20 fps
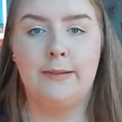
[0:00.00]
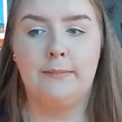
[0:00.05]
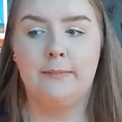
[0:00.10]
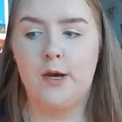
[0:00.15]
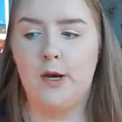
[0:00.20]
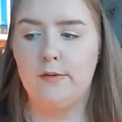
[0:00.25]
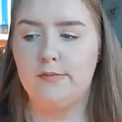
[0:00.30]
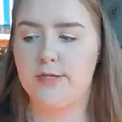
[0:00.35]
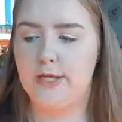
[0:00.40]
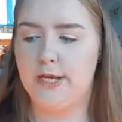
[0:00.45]

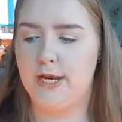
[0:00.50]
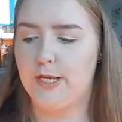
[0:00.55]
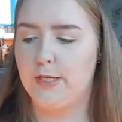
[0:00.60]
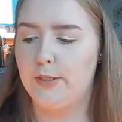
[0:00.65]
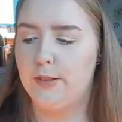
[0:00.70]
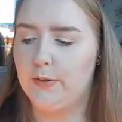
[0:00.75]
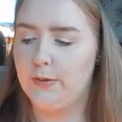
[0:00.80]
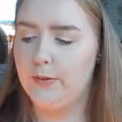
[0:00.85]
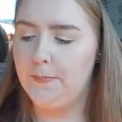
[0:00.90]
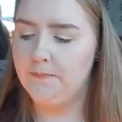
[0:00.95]
Bob's your
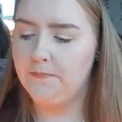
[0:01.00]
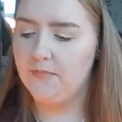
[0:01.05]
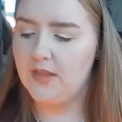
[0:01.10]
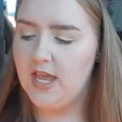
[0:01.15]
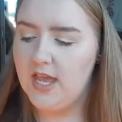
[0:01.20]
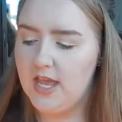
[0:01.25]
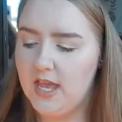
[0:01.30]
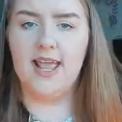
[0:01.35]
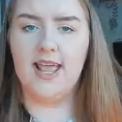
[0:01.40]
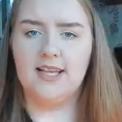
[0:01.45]
uncle.
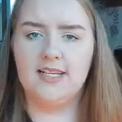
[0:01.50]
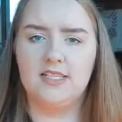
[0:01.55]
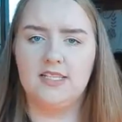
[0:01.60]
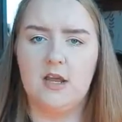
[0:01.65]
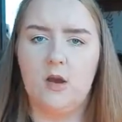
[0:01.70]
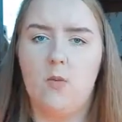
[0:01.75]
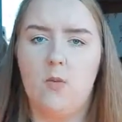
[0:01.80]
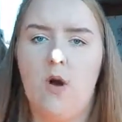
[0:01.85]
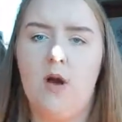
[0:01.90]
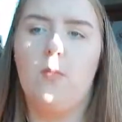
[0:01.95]

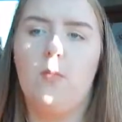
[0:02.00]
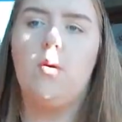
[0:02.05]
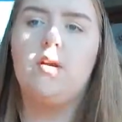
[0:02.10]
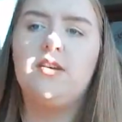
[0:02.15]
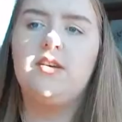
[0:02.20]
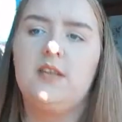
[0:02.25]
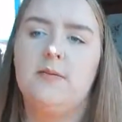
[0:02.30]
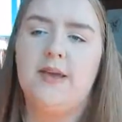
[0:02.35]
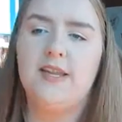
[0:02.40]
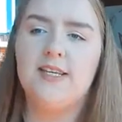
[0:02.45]
Next, what I
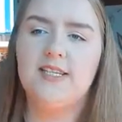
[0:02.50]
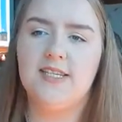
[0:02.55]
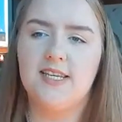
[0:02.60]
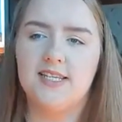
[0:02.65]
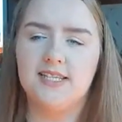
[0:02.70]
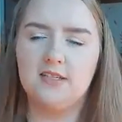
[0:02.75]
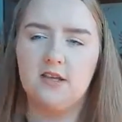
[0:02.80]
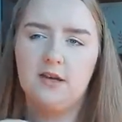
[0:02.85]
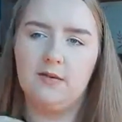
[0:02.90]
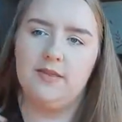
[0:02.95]
want to mention,
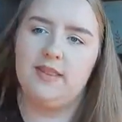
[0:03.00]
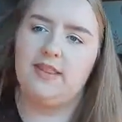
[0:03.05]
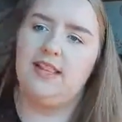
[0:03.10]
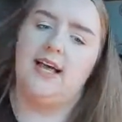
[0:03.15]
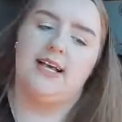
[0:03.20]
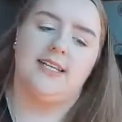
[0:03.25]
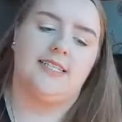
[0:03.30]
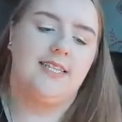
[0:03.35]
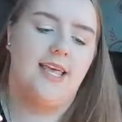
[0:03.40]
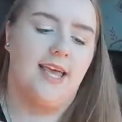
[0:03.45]
this is going to be the
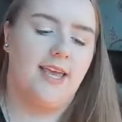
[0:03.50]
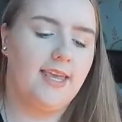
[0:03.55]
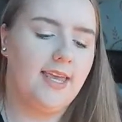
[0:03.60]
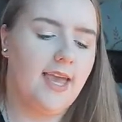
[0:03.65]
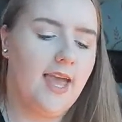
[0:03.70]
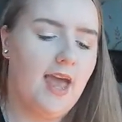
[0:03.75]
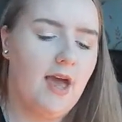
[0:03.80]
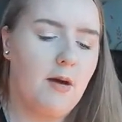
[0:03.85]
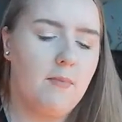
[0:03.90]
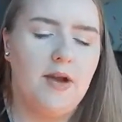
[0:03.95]
last thing,
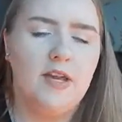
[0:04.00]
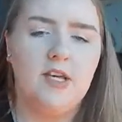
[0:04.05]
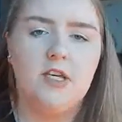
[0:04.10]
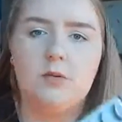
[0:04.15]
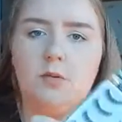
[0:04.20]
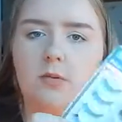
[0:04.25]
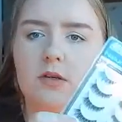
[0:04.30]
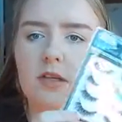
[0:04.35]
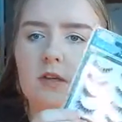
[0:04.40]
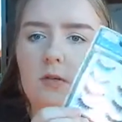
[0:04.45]
but I just
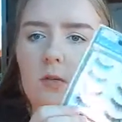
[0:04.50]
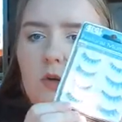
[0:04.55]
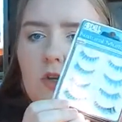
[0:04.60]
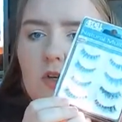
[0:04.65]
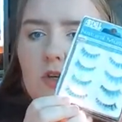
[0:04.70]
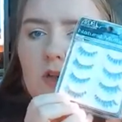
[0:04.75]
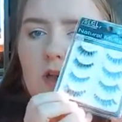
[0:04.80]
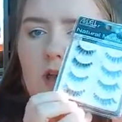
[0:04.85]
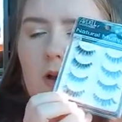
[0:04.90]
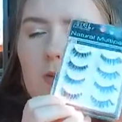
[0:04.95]
wanted
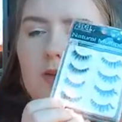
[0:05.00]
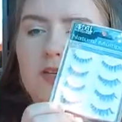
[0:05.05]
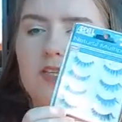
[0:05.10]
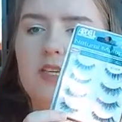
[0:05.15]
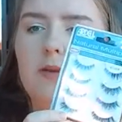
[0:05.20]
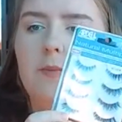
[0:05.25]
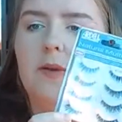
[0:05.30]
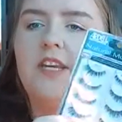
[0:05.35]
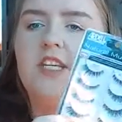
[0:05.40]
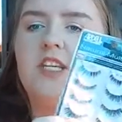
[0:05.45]

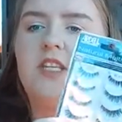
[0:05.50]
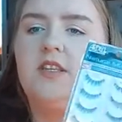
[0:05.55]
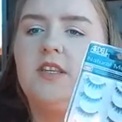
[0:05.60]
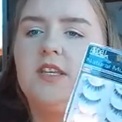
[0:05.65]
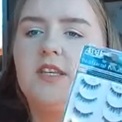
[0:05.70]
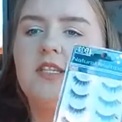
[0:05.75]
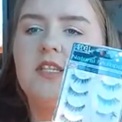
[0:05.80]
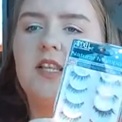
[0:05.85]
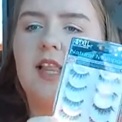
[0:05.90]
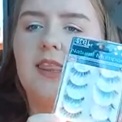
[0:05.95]
to mention
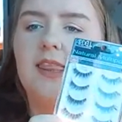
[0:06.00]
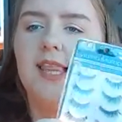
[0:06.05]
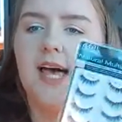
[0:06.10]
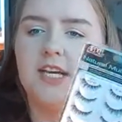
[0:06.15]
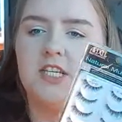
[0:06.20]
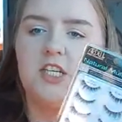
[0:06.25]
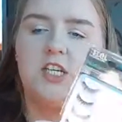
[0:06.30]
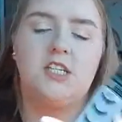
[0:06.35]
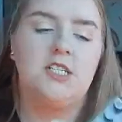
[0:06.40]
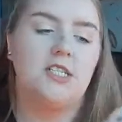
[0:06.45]
these
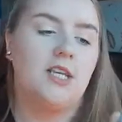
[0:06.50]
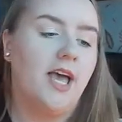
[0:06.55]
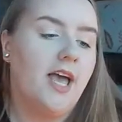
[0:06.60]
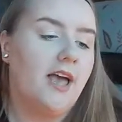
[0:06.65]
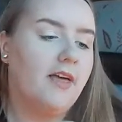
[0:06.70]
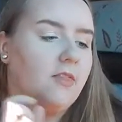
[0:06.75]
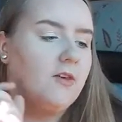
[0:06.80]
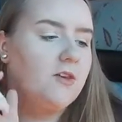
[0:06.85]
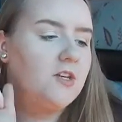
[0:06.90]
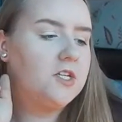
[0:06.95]
lashes.
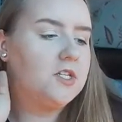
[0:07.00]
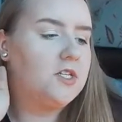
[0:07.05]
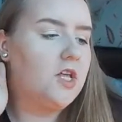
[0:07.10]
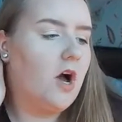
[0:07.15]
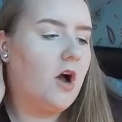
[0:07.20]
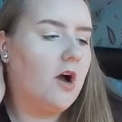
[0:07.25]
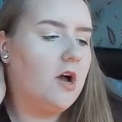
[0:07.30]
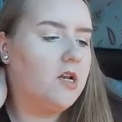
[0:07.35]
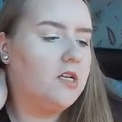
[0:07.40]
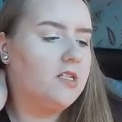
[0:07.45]
They're just the
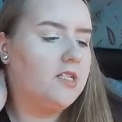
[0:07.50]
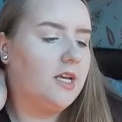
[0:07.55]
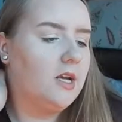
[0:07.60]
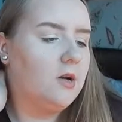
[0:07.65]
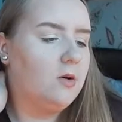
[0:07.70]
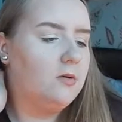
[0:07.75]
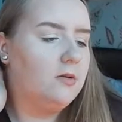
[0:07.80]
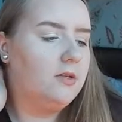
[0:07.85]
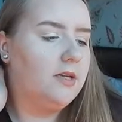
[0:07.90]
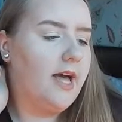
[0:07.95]

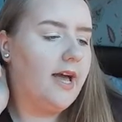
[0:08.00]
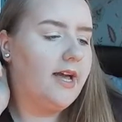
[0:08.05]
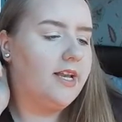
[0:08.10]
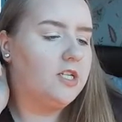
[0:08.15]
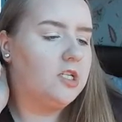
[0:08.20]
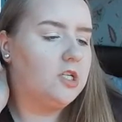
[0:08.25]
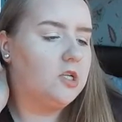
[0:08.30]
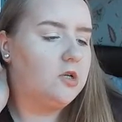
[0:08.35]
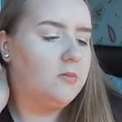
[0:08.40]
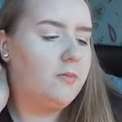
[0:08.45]
Ardell
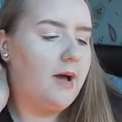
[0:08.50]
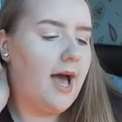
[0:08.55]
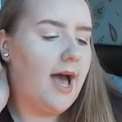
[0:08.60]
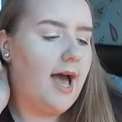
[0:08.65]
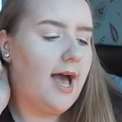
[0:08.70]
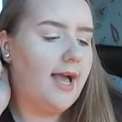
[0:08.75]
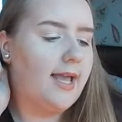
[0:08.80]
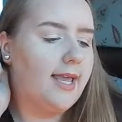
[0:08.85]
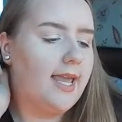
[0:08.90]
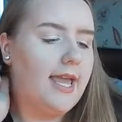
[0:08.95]
Natural
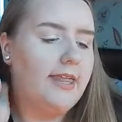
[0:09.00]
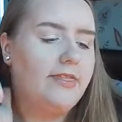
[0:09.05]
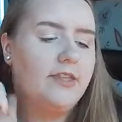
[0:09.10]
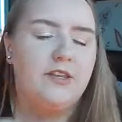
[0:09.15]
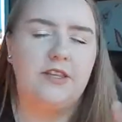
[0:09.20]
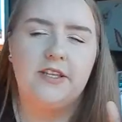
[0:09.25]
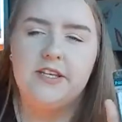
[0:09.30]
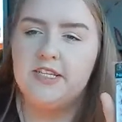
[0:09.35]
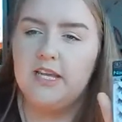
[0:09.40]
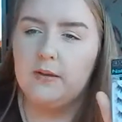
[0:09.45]
Pack and they're
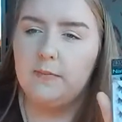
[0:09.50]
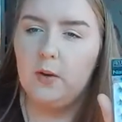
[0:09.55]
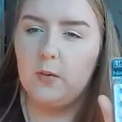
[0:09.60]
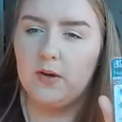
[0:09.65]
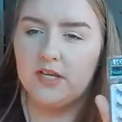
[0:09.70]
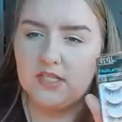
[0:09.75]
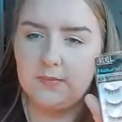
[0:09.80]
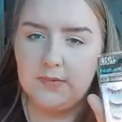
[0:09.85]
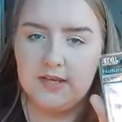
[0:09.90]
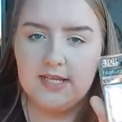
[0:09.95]
the Demi
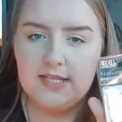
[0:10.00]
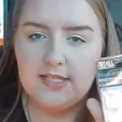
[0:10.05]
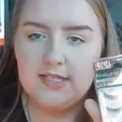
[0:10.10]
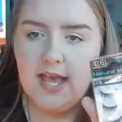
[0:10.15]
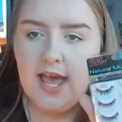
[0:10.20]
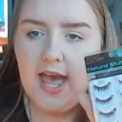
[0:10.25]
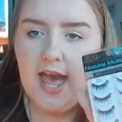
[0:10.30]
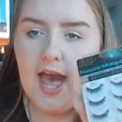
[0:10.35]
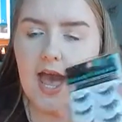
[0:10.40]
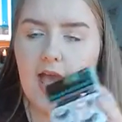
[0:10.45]
Wispies.
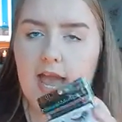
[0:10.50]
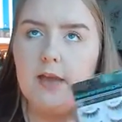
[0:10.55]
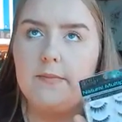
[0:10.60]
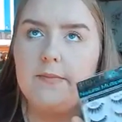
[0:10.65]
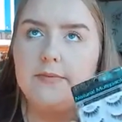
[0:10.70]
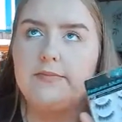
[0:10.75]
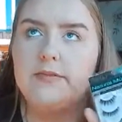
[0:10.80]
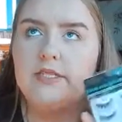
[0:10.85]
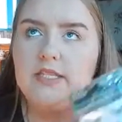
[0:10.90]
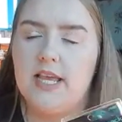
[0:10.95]
I am
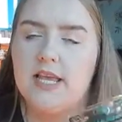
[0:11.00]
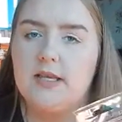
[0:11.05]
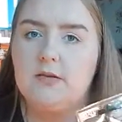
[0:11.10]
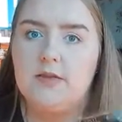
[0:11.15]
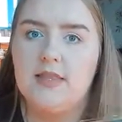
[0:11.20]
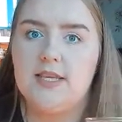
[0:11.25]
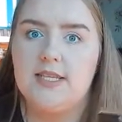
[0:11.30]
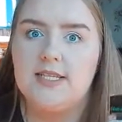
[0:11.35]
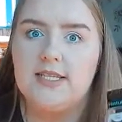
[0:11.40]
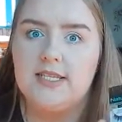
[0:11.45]
obsessed
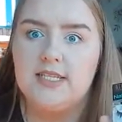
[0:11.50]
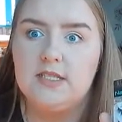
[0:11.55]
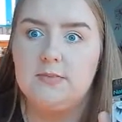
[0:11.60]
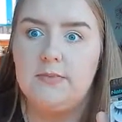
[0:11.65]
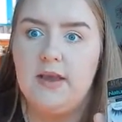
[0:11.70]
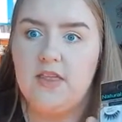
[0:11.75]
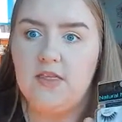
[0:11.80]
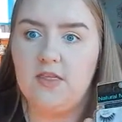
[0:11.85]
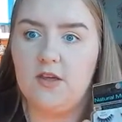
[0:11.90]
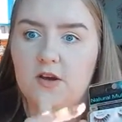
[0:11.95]
with these. This is
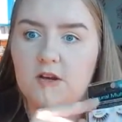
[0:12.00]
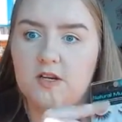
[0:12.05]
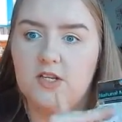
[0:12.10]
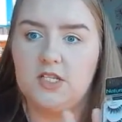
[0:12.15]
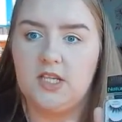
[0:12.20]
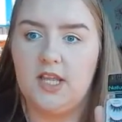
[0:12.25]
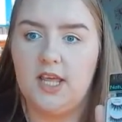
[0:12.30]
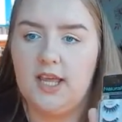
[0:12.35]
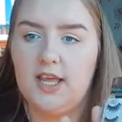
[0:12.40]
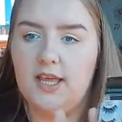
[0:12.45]
my
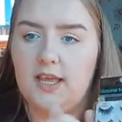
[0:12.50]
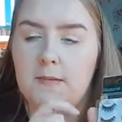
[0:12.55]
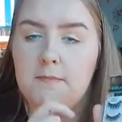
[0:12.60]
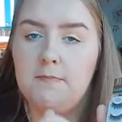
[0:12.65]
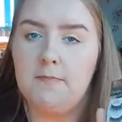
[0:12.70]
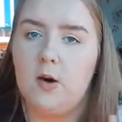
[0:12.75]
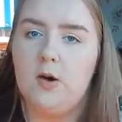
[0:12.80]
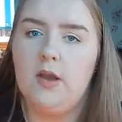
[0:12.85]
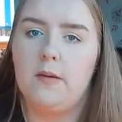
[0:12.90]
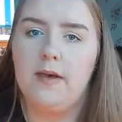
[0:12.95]
third like
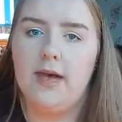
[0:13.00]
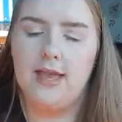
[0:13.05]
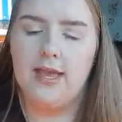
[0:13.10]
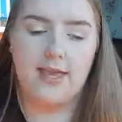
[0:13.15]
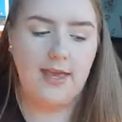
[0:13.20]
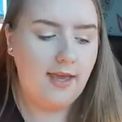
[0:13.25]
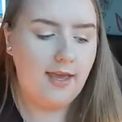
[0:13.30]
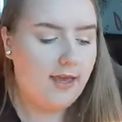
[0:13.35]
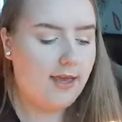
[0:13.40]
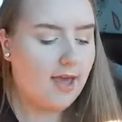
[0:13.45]

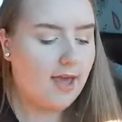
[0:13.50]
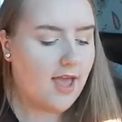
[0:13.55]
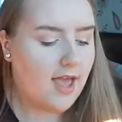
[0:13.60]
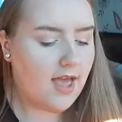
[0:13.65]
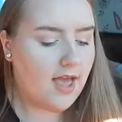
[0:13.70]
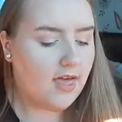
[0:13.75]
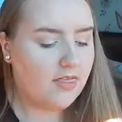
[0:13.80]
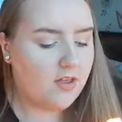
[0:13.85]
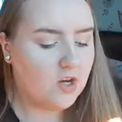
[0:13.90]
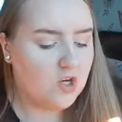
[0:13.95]
multi-packet.
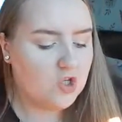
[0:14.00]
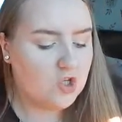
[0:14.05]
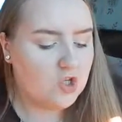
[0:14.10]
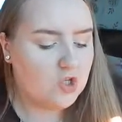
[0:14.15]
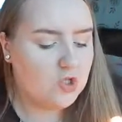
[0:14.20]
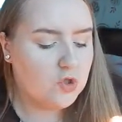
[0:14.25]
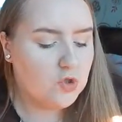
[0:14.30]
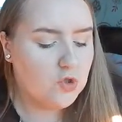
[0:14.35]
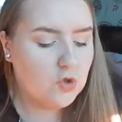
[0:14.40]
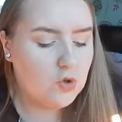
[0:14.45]
They're
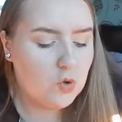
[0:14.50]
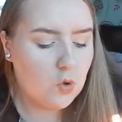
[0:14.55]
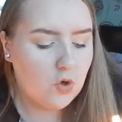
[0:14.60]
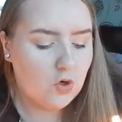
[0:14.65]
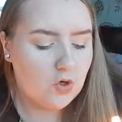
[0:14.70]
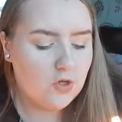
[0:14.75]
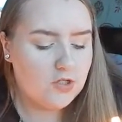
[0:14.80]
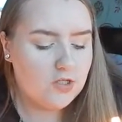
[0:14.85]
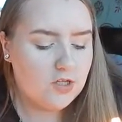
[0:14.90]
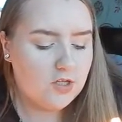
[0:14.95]
just so
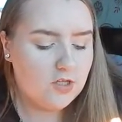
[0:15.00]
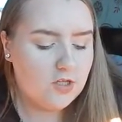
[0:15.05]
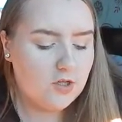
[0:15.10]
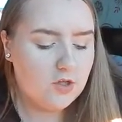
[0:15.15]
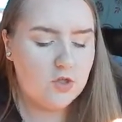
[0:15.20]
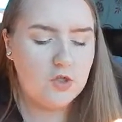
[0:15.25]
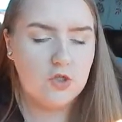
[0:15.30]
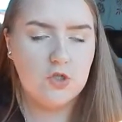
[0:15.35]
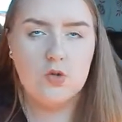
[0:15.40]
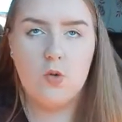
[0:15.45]
good.
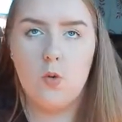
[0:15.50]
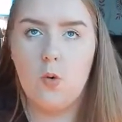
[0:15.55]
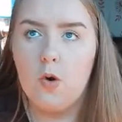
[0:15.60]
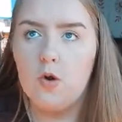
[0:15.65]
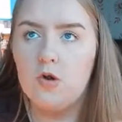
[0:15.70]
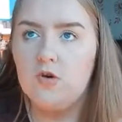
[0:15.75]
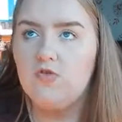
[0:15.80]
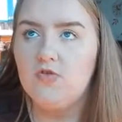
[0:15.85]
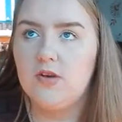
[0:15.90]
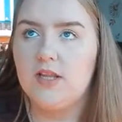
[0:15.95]
They just go
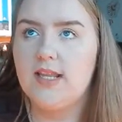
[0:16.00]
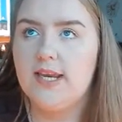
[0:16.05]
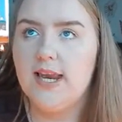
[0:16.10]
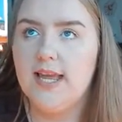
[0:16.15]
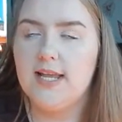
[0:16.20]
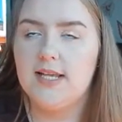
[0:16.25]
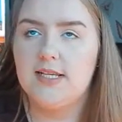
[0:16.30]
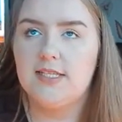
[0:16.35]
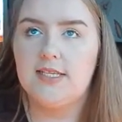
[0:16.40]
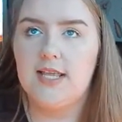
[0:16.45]
on really
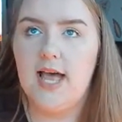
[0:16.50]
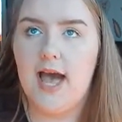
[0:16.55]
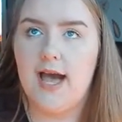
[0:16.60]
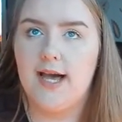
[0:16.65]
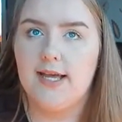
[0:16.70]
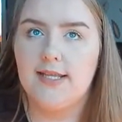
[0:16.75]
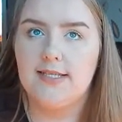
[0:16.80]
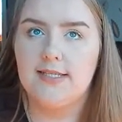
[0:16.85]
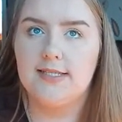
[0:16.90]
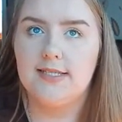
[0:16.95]
nice
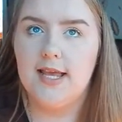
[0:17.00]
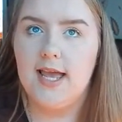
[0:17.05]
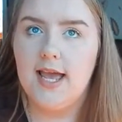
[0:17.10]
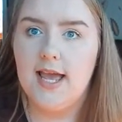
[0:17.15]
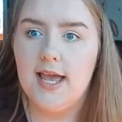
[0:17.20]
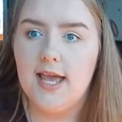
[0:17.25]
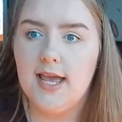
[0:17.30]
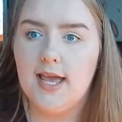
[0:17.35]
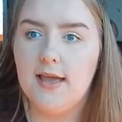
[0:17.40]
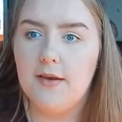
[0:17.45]
and
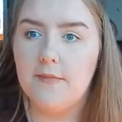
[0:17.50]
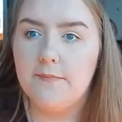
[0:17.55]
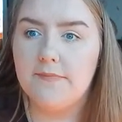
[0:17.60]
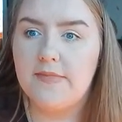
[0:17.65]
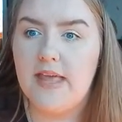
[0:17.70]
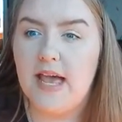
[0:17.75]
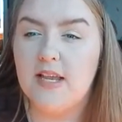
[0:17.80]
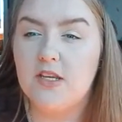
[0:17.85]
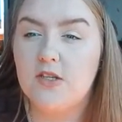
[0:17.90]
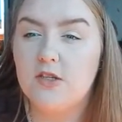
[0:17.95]

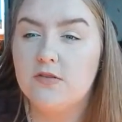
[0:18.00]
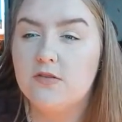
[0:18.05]
I do